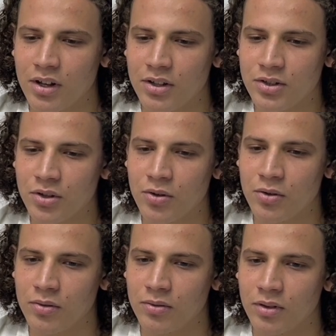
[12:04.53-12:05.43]

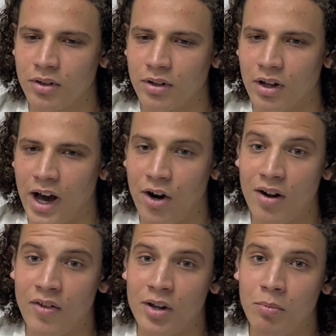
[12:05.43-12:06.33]
So I don't
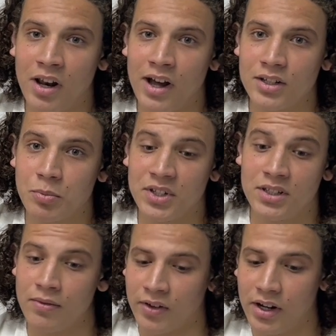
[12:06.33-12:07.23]
have any plans
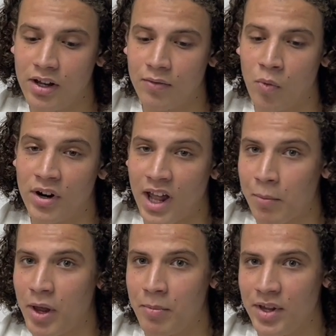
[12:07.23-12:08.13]
specifically of what that
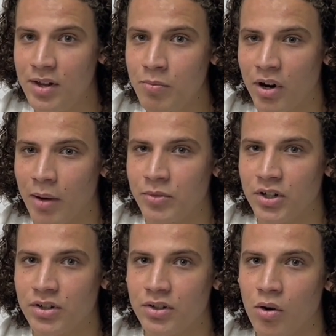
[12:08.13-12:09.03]
may be, but I'm
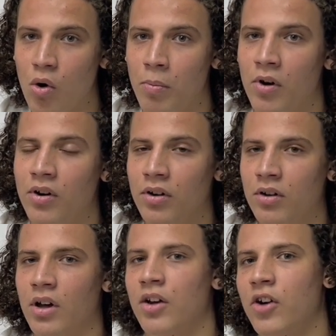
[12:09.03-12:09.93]
just open
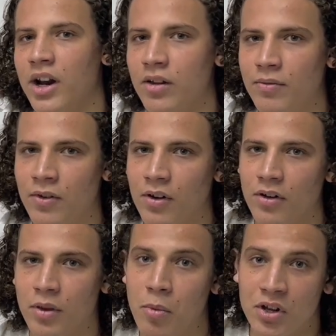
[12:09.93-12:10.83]
and ready for
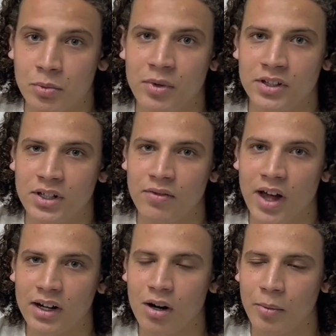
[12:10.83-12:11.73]
the possibility of
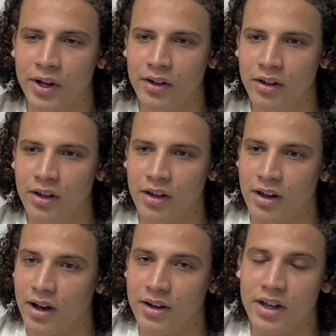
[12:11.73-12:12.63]
that coming.
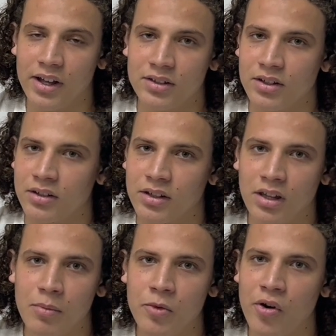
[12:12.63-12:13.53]
And yeah, to
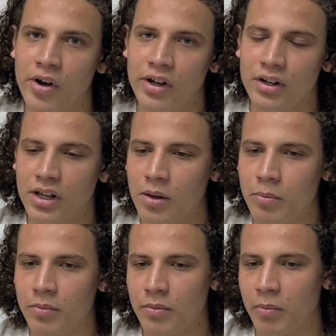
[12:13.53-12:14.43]
keep going and
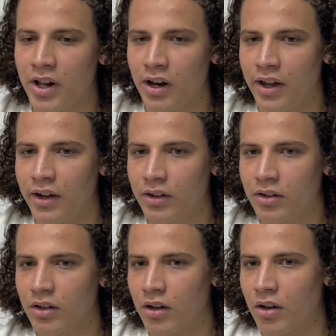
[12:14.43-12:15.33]
keep building
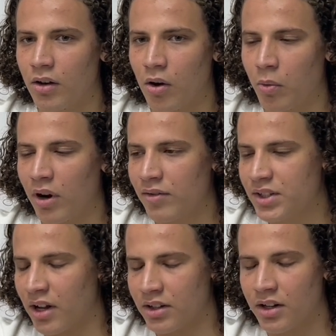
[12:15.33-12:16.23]
on what I've
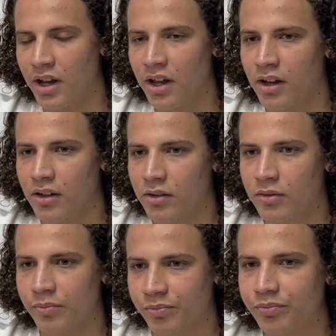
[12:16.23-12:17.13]
started here
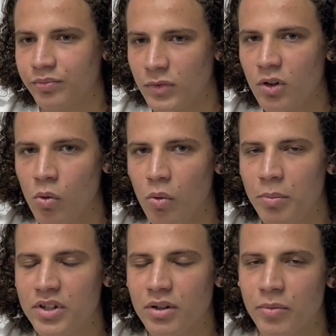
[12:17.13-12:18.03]
would
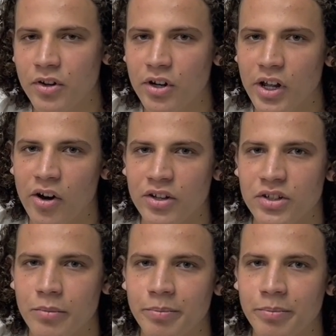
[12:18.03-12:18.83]
be something really awesome.